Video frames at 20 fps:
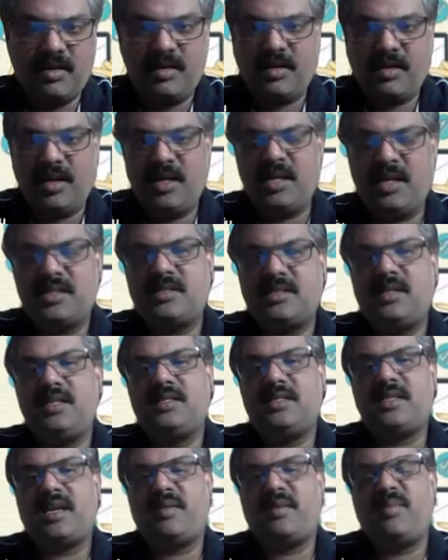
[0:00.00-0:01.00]
industry
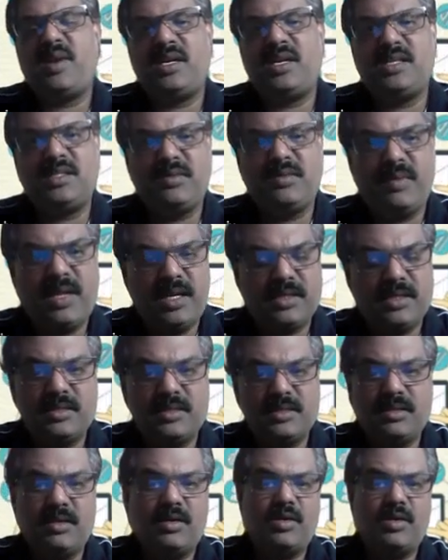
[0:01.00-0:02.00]
segments,
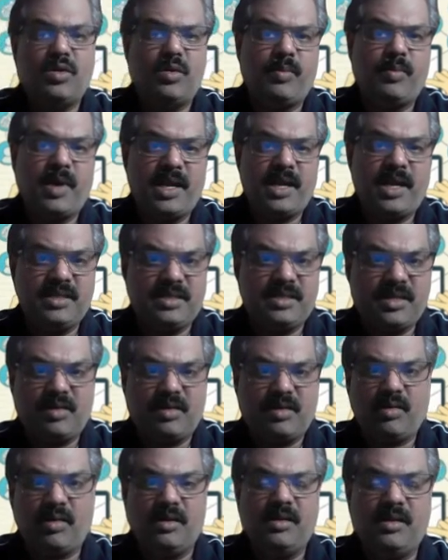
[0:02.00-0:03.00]
various domains
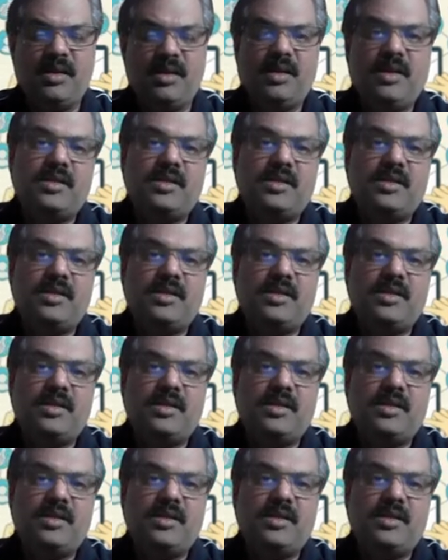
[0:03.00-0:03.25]
and all.